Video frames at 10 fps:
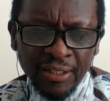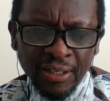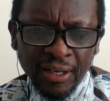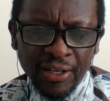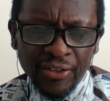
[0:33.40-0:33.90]

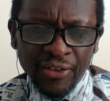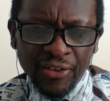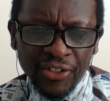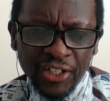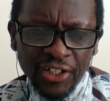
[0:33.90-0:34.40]
And
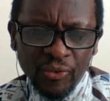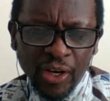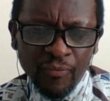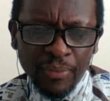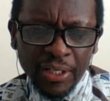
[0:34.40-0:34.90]
recently we
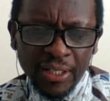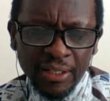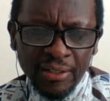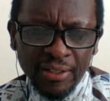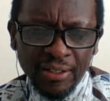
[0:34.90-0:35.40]
have been
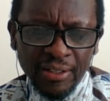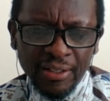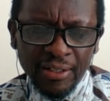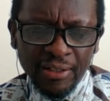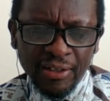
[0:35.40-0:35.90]

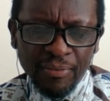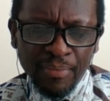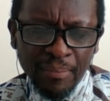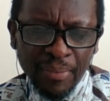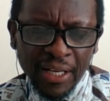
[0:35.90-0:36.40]

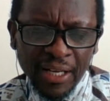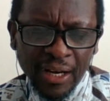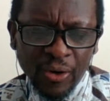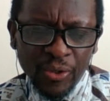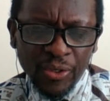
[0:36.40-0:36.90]
remembering
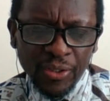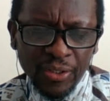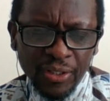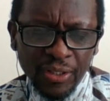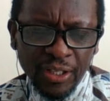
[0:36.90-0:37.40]
how
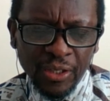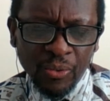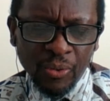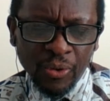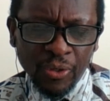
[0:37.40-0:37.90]
he
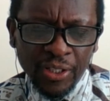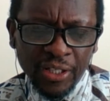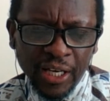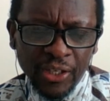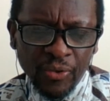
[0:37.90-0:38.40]

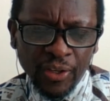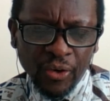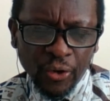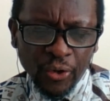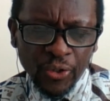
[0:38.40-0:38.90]
died on the
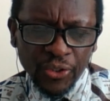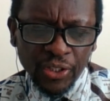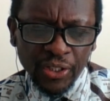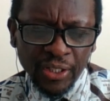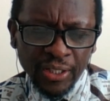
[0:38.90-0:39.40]
cross
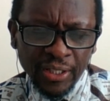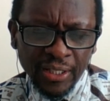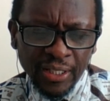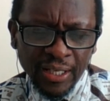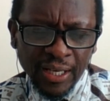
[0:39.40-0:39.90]

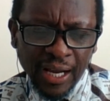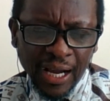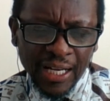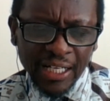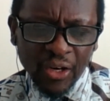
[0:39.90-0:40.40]

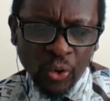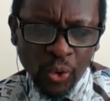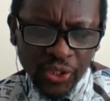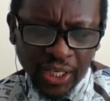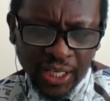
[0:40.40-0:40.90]
and
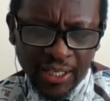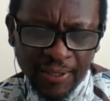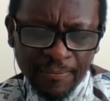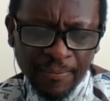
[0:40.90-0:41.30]
rose again.